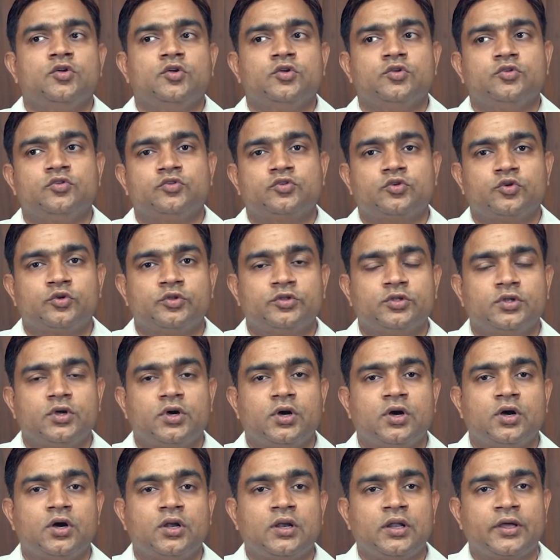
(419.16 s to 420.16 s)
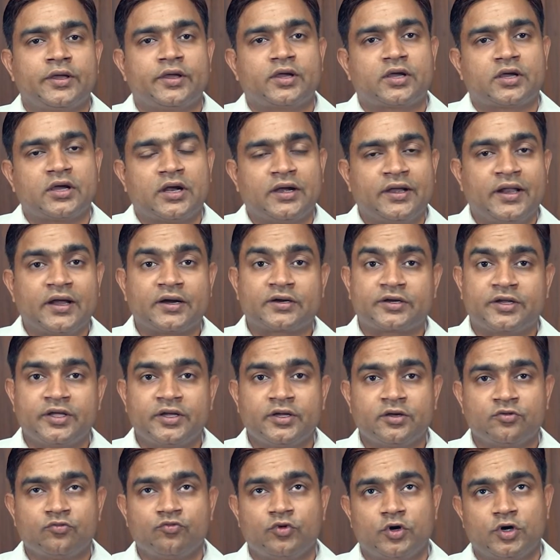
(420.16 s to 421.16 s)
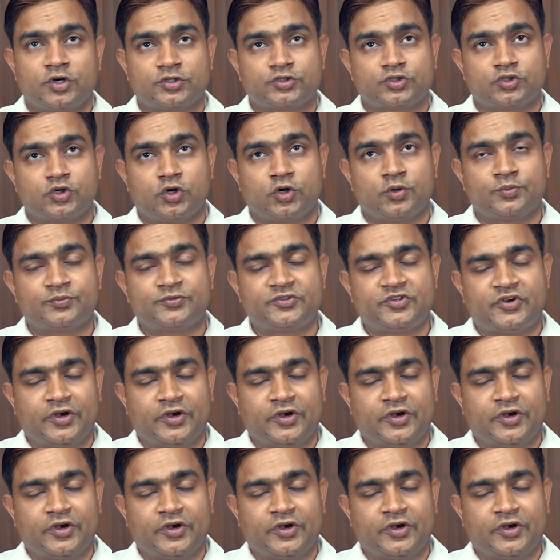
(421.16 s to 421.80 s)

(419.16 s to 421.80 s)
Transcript: So like conducting workshops,